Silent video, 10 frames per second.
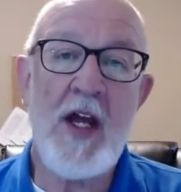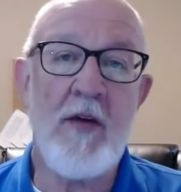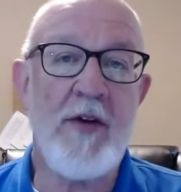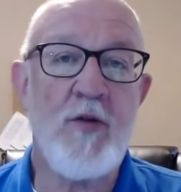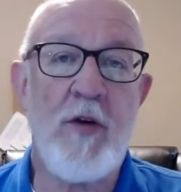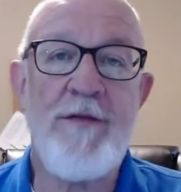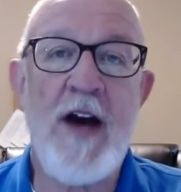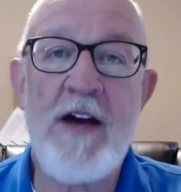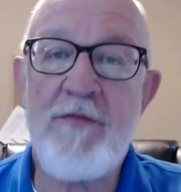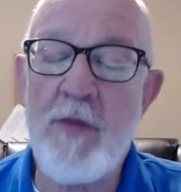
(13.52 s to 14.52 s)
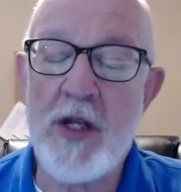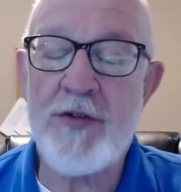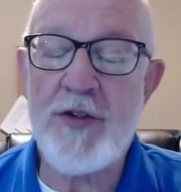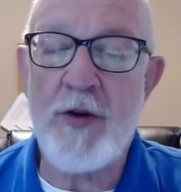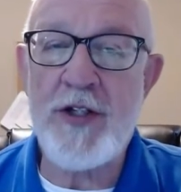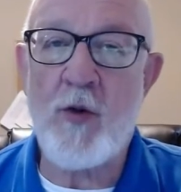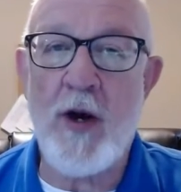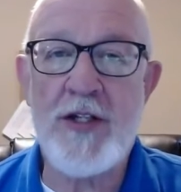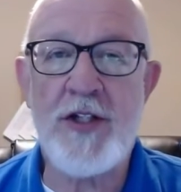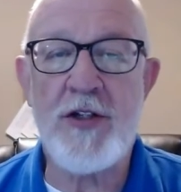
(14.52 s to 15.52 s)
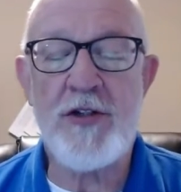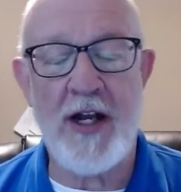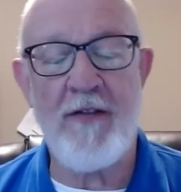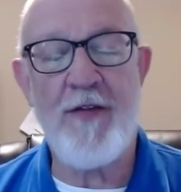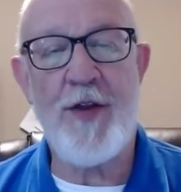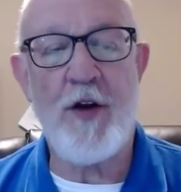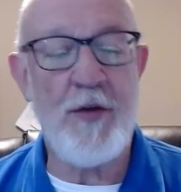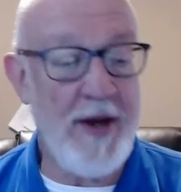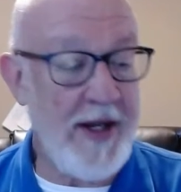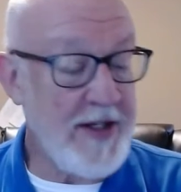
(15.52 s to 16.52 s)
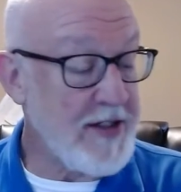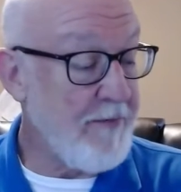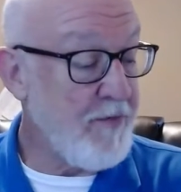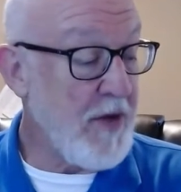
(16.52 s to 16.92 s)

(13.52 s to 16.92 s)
There'll be 25 multiple choice questions. You'll have 30 minutes.